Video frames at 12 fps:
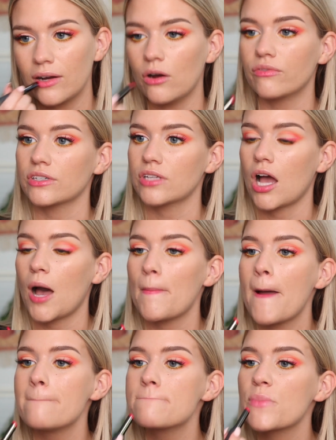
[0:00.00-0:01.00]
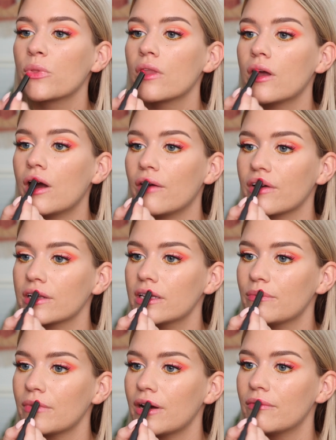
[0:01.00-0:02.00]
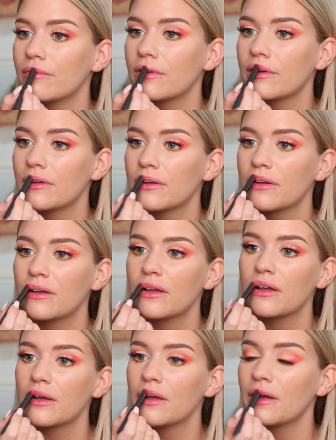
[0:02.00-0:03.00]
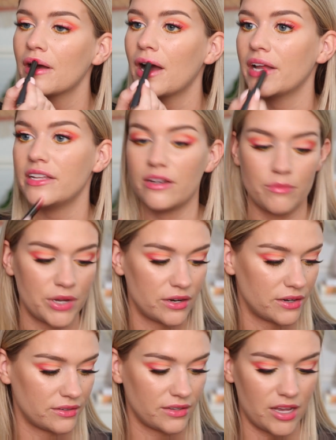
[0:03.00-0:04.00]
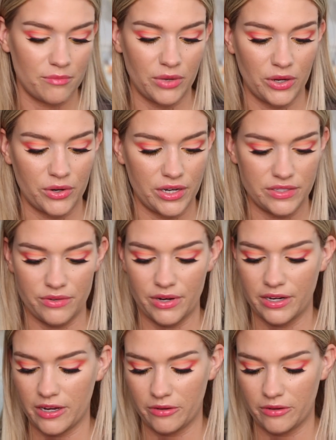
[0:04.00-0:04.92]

over top of our lip balm. I need a mirror. I'm being crazy right